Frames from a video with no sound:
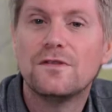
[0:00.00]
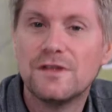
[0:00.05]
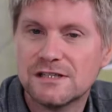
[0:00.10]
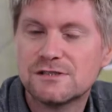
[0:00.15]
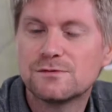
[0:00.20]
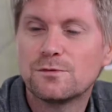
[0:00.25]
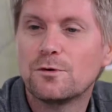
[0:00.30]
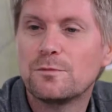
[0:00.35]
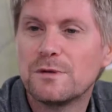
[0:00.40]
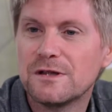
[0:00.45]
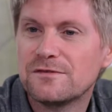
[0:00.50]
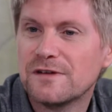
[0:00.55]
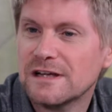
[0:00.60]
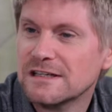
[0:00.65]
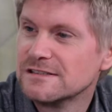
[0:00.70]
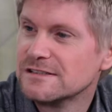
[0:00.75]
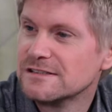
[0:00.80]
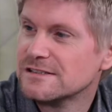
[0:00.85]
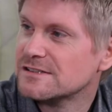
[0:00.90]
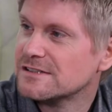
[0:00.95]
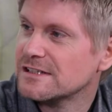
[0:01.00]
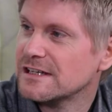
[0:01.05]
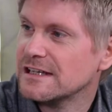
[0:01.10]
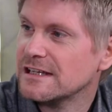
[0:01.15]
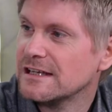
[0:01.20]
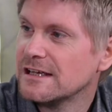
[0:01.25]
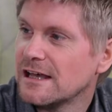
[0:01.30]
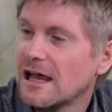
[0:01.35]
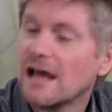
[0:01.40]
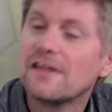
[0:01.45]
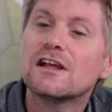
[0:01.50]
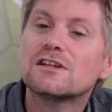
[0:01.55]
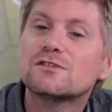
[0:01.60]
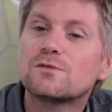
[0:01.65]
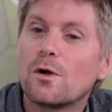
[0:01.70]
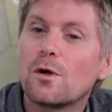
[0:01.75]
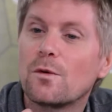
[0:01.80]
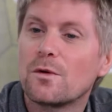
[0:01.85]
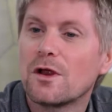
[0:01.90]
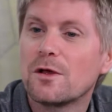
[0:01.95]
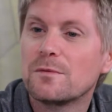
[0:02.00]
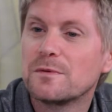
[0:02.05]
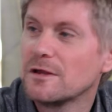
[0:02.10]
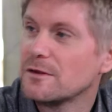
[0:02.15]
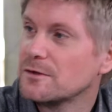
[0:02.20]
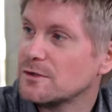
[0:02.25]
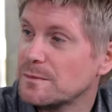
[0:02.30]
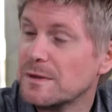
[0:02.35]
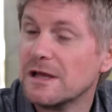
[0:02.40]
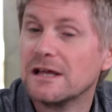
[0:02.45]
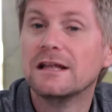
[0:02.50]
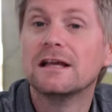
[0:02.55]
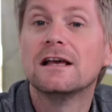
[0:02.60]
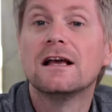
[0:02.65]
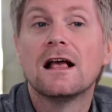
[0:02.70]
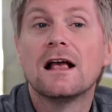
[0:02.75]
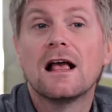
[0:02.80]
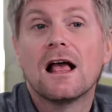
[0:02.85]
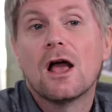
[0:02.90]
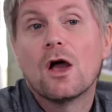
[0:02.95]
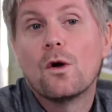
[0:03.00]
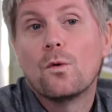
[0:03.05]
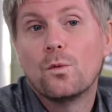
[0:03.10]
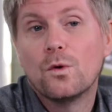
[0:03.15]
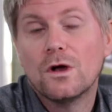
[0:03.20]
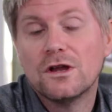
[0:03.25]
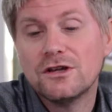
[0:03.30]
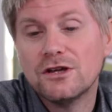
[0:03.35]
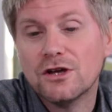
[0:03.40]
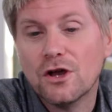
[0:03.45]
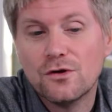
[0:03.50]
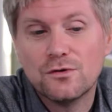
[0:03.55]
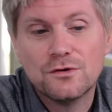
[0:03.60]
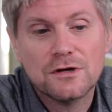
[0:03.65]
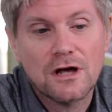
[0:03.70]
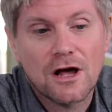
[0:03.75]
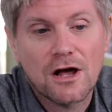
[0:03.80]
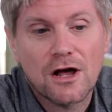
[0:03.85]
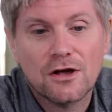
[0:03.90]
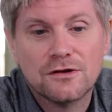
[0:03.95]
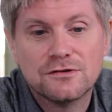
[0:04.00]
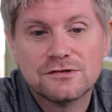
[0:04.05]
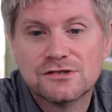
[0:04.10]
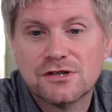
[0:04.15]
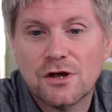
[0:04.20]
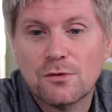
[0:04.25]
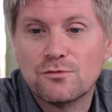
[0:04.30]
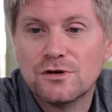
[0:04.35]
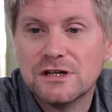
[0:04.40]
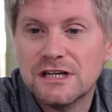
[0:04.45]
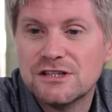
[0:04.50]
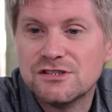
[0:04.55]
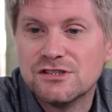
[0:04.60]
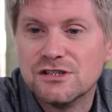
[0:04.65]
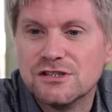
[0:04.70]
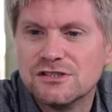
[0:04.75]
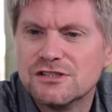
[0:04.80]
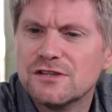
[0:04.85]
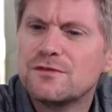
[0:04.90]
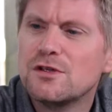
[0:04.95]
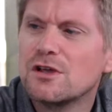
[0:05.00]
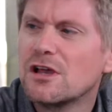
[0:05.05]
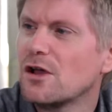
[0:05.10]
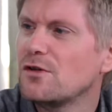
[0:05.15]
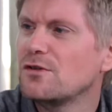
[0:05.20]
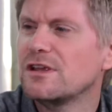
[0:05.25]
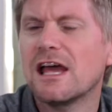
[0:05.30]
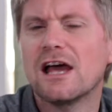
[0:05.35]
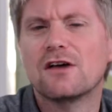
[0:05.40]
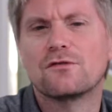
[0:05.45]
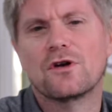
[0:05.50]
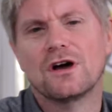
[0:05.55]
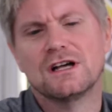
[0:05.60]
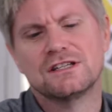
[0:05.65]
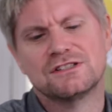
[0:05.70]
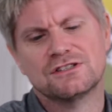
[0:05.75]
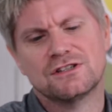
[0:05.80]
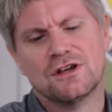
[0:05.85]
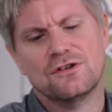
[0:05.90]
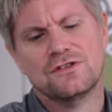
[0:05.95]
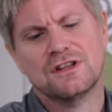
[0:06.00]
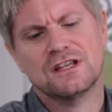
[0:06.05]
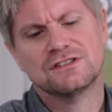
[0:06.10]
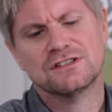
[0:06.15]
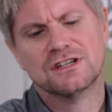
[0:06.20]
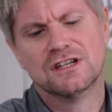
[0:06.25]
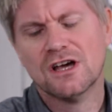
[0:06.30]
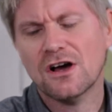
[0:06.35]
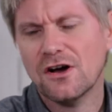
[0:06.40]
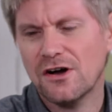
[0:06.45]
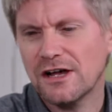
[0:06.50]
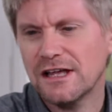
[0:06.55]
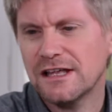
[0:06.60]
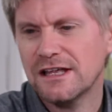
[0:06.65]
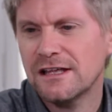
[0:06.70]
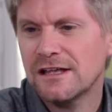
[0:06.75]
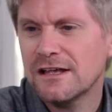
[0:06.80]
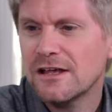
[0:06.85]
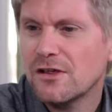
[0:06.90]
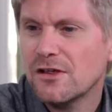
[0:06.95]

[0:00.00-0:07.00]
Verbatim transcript: this will be fantasy, and that's why I want to open up the debate. Okay, right. We, you know, uh, some religions. If you go, yeah, right. So there's a guy